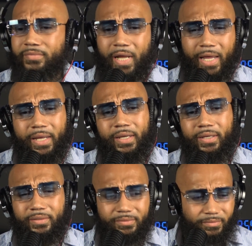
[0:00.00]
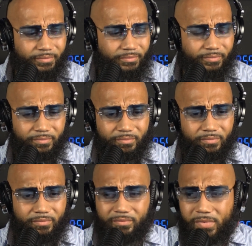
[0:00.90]
And?
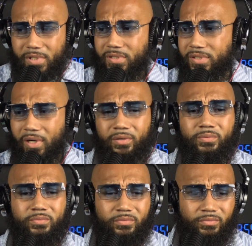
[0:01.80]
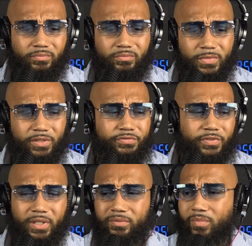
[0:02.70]
So? The
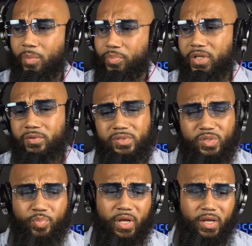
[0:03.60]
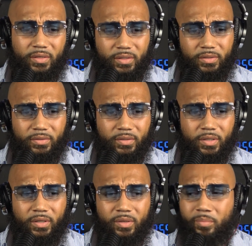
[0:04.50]
fuck? My bills is paid, nigga.
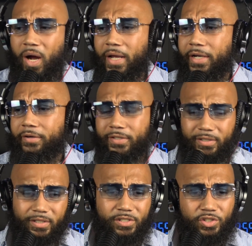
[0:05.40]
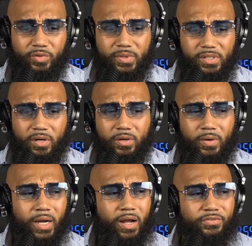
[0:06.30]
My air conditioner is on.
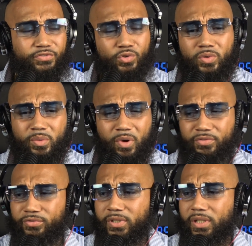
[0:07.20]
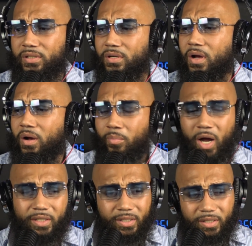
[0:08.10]
I got food in my fridge.
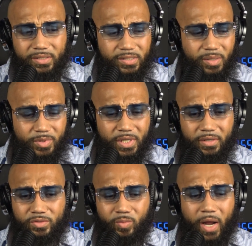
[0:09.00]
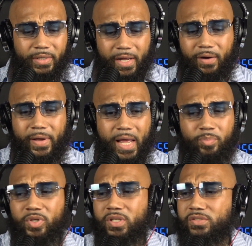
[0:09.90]
My kids is upstairs right now,
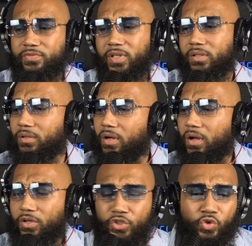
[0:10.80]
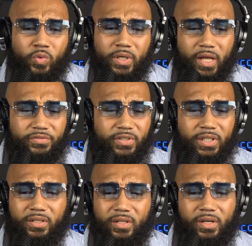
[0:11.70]
happy as fuck, doing they
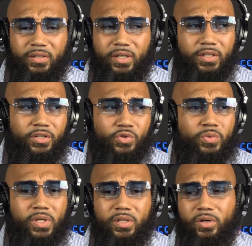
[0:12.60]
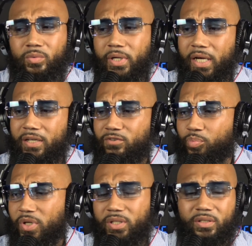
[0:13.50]
fucking thing. Nigga, do you think your negative
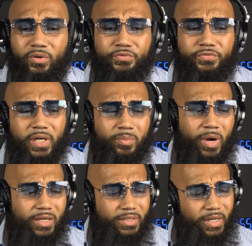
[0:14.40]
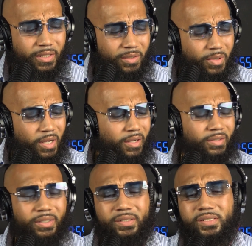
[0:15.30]
opinion gonna fuck my day up?
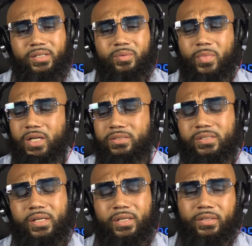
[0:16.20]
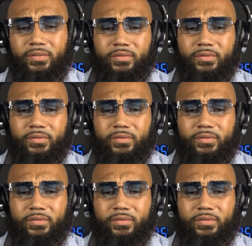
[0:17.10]
Nigga, suck my dick.